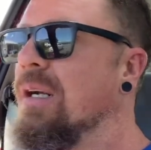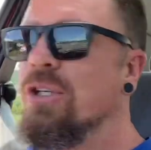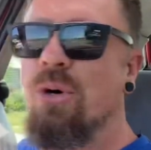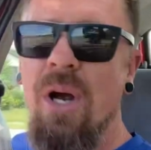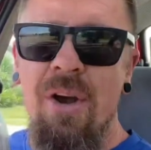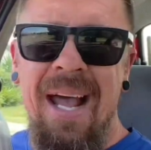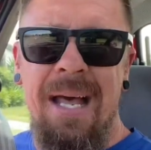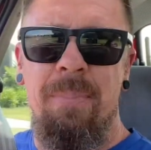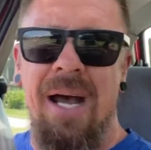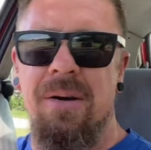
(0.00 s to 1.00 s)
Toyota
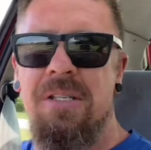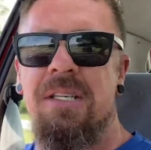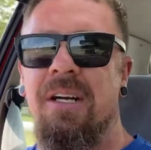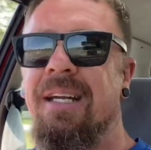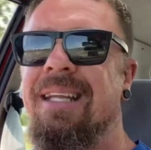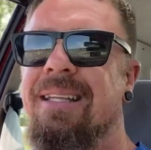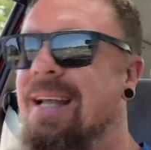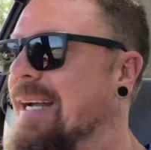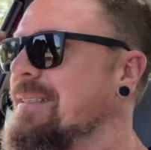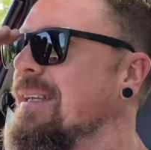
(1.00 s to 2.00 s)
had power steering in the
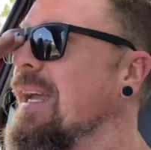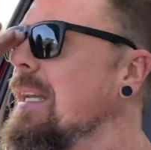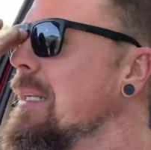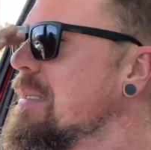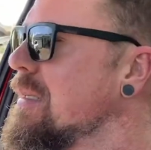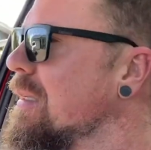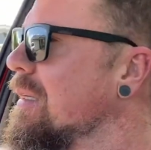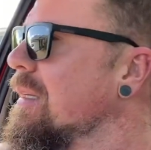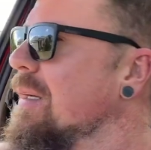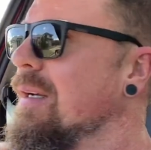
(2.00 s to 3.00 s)
1980s
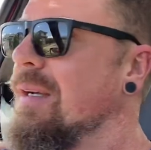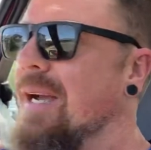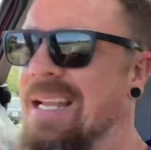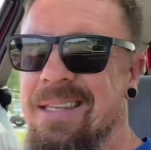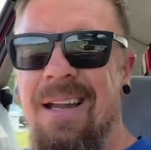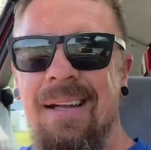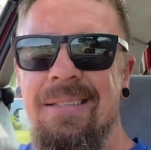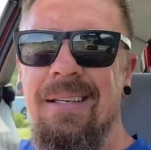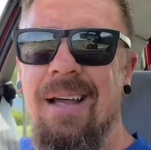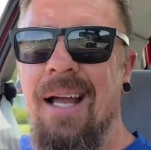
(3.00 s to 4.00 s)
and the
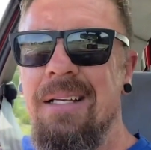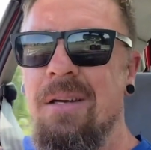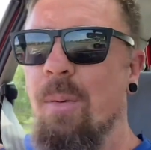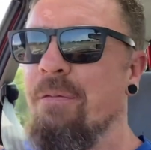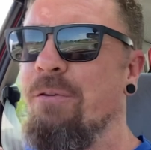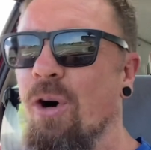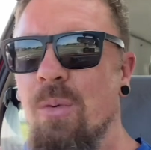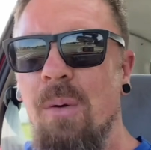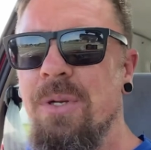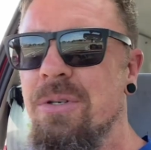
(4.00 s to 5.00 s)
1990s. Come on, Ford,
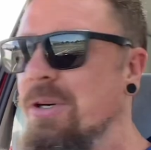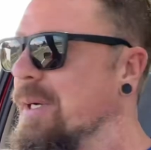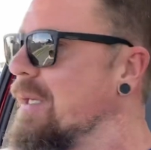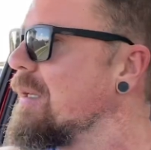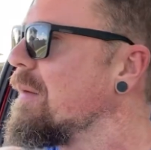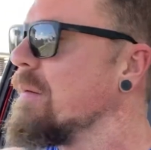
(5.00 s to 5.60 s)
what were you doing?